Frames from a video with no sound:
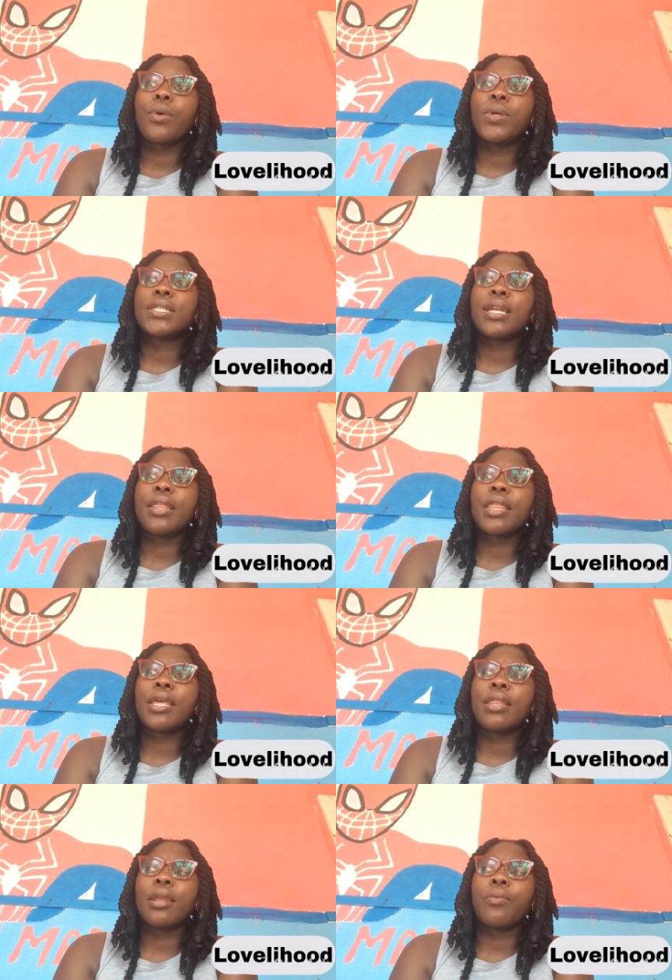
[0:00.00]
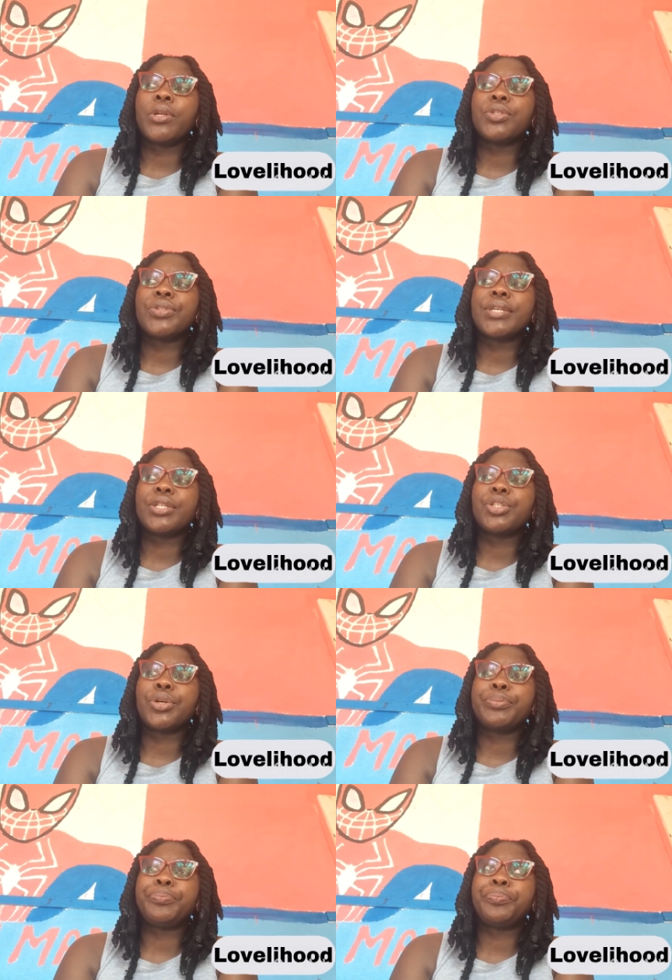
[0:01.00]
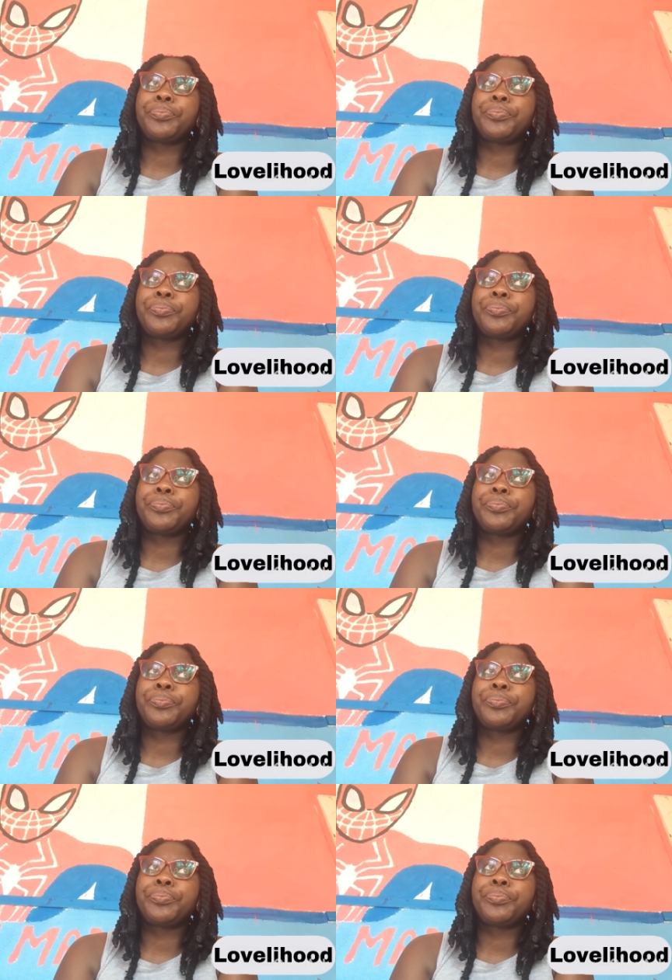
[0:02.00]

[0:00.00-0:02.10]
What's another thing that I wanted to touch on?